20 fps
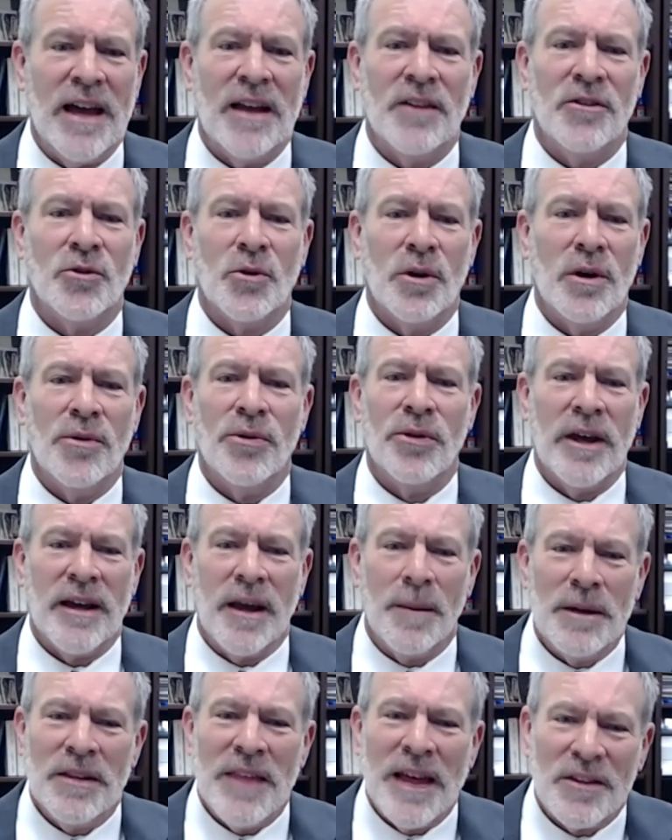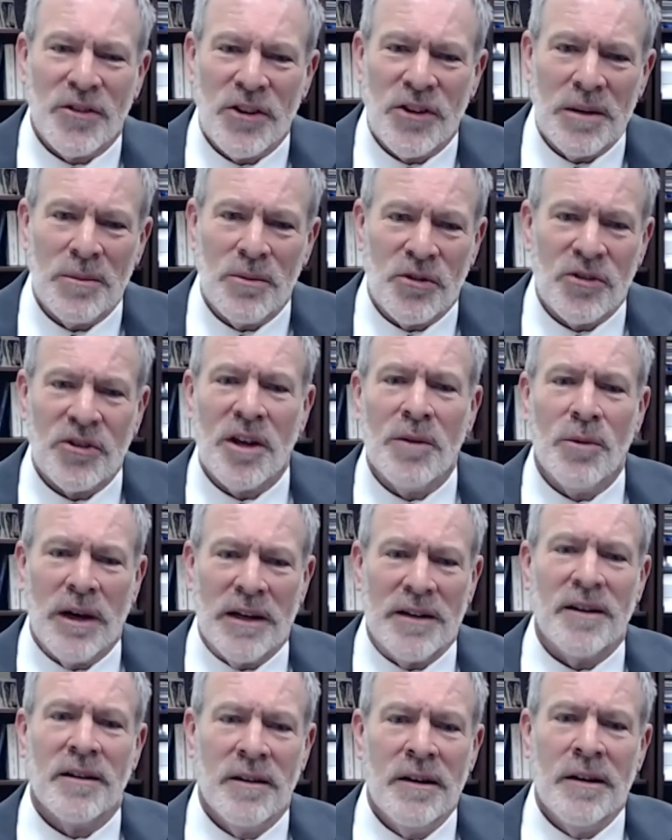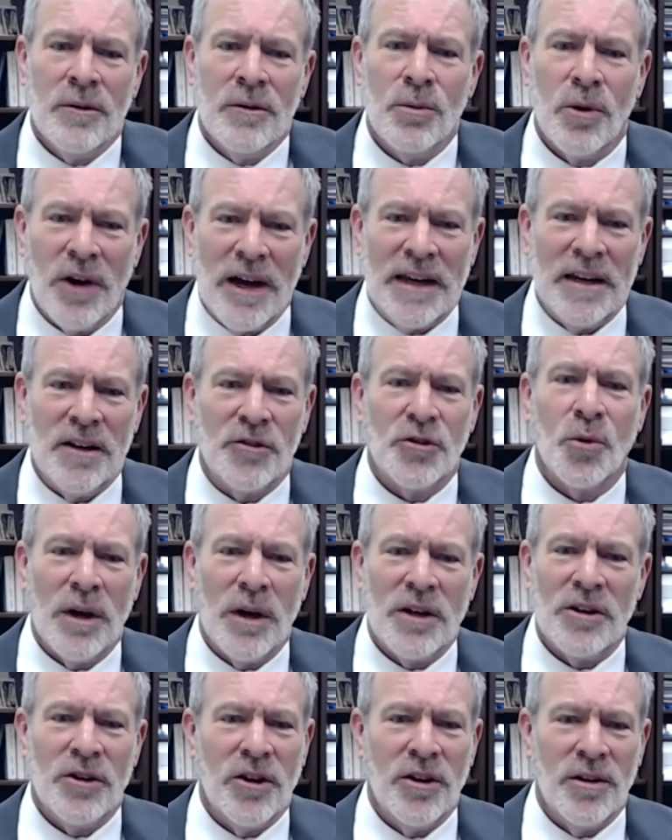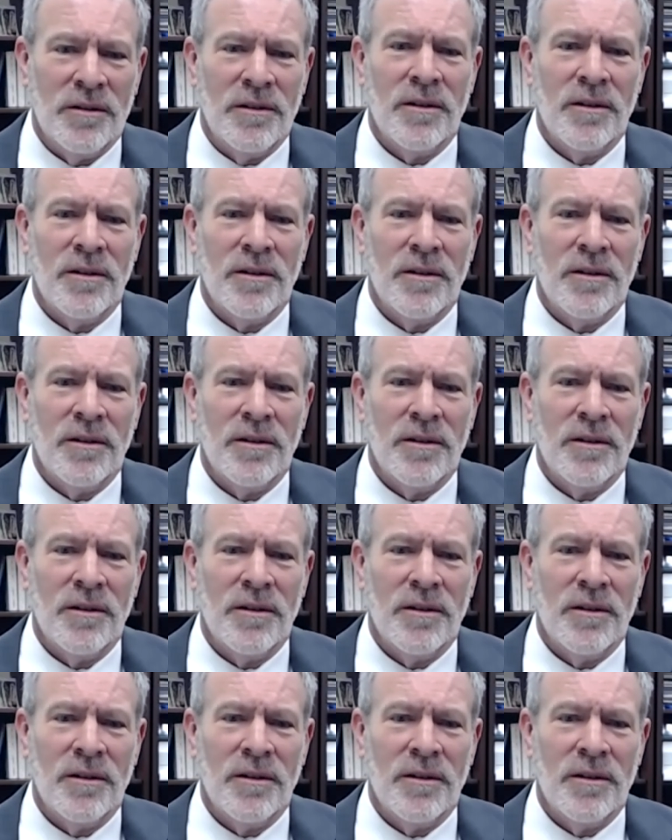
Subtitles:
that sort of thing. I mean, that seems somewhat related to what you're.